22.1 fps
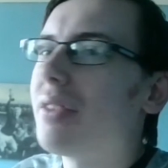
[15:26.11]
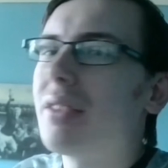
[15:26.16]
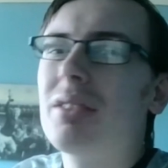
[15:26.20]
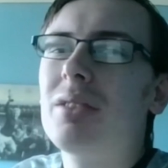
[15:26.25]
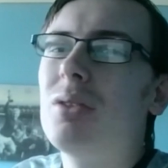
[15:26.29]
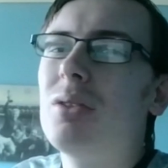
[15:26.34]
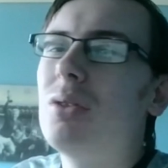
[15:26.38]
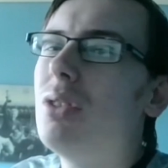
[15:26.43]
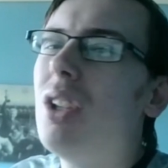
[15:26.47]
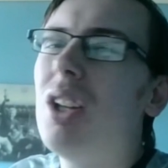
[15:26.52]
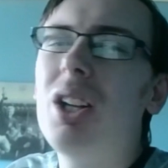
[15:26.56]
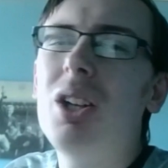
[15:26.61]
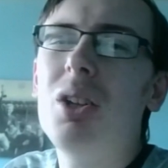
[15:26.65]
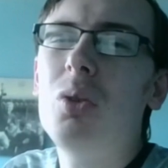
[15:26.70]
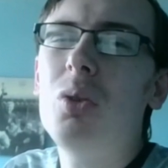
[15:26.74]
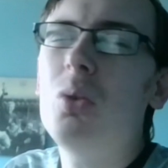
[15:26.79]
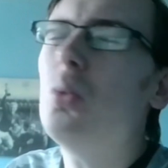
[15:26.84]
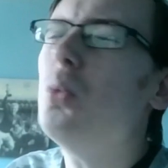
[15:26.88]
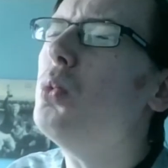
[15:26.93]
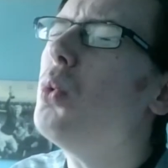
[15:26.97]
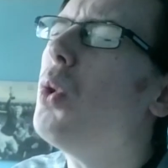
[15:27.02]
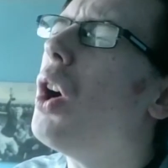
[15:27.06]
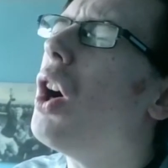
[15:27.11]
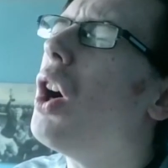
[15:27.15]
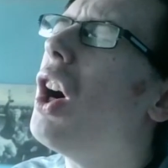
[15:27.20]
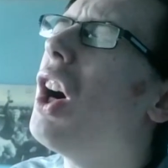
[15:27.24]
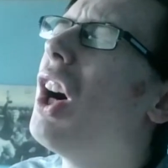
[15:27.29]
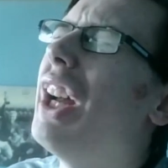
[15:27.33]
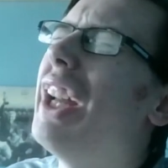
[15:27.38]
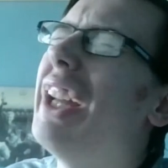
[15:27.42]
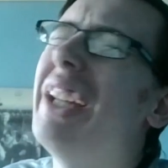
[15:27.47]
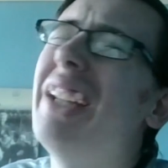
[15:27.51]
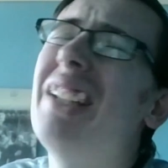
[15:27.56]
Like,
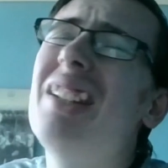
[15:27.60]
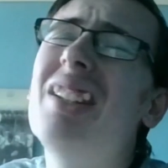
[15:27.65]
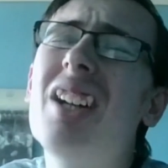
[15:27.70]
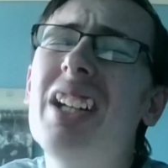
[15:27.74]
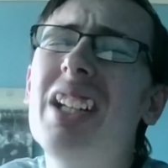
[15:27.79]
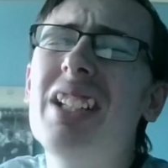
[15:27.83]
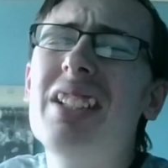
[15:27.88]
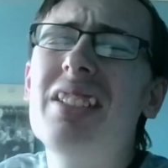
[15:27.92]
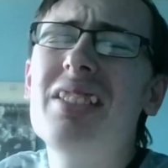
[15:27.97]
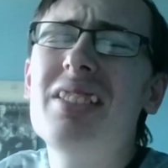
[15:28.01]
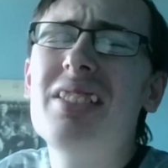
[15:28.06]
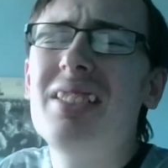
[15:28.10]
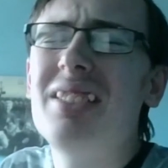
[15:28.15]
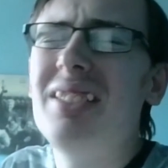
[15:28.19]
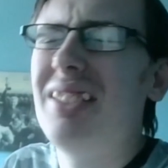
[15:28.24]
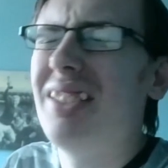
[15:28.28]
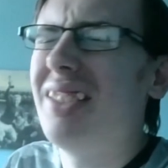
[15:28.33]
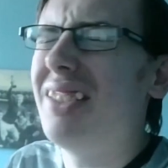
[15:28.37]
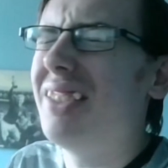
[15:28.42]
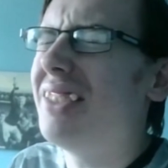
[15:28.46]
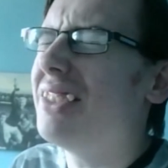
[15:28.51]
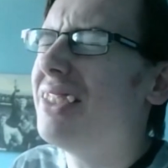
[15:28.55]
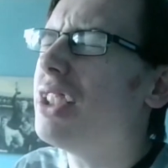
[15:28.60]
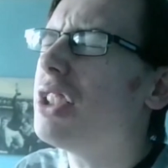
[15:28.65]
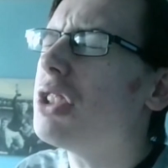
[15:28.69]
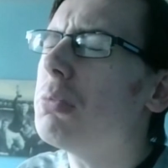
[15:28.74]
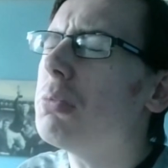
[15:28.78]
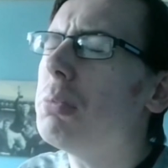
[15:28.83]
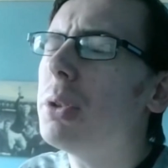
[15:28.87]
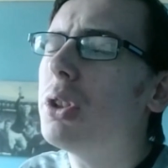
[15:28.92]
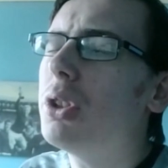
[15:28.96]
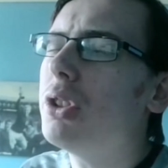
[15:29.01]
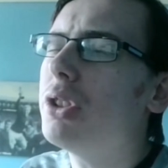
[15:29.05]
why? Like, just
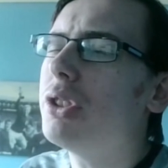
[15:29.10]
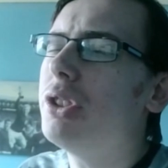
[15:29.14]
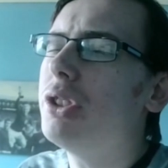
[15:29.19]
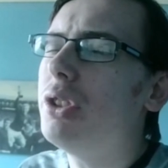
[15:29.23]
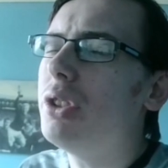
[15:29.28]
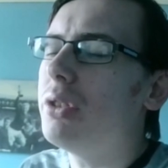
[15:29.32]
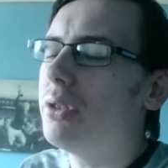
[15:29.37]
because